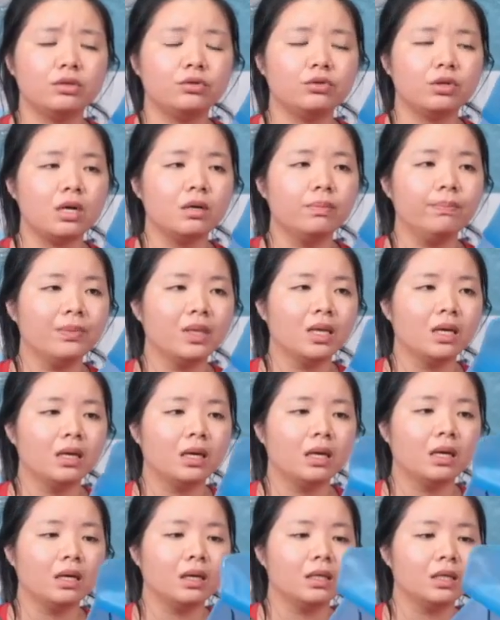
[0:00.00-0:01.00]
strong
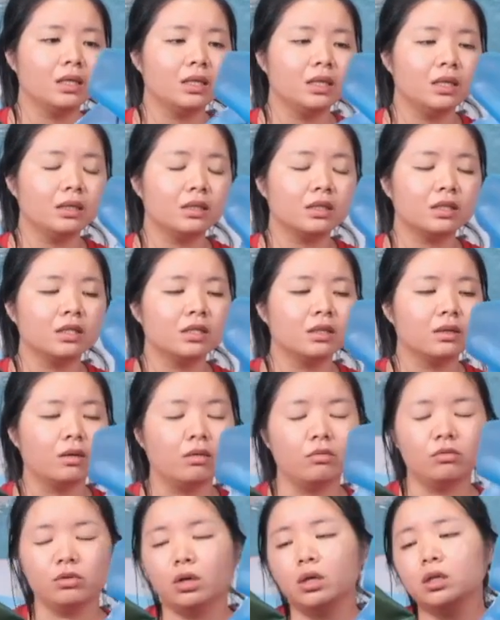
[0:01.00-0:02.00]
is it
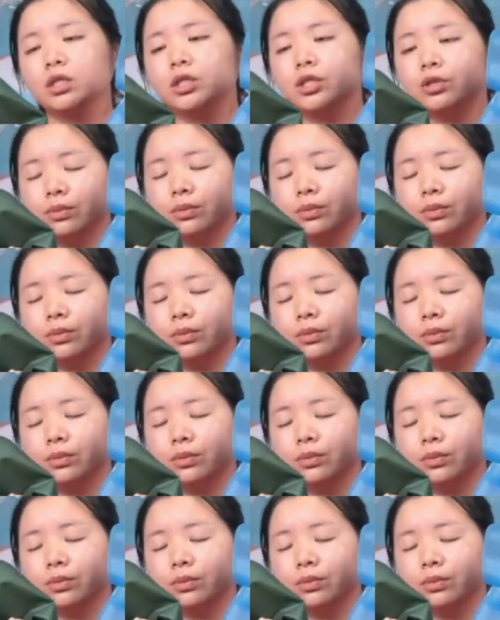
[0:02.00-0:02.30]
or not,